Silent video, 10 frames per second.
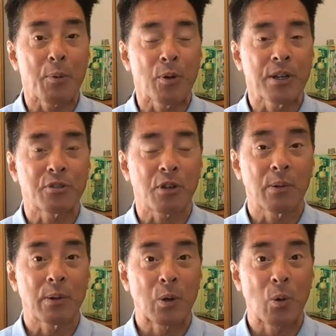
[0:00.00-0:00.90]
I'm going to try
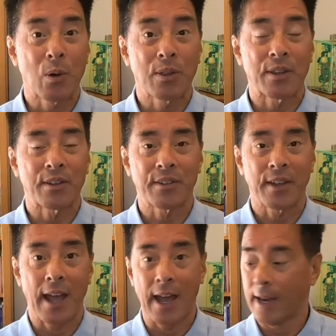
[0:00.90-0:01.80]
to record
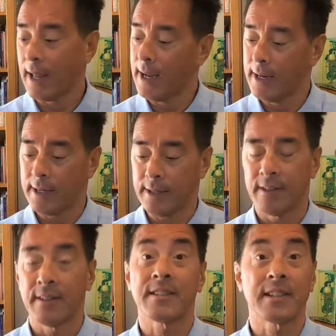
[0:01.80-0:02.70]
this at
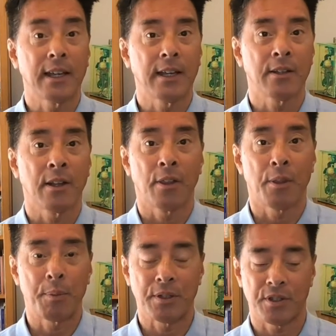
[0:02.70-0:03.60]
80, singing
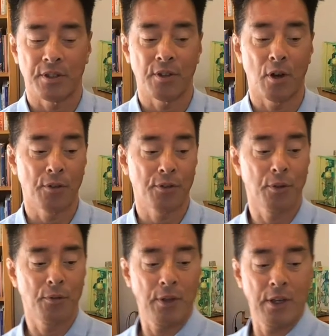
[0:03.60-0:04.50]
the pitches on
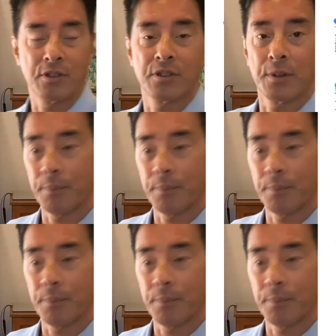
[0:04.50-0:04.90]
solfege.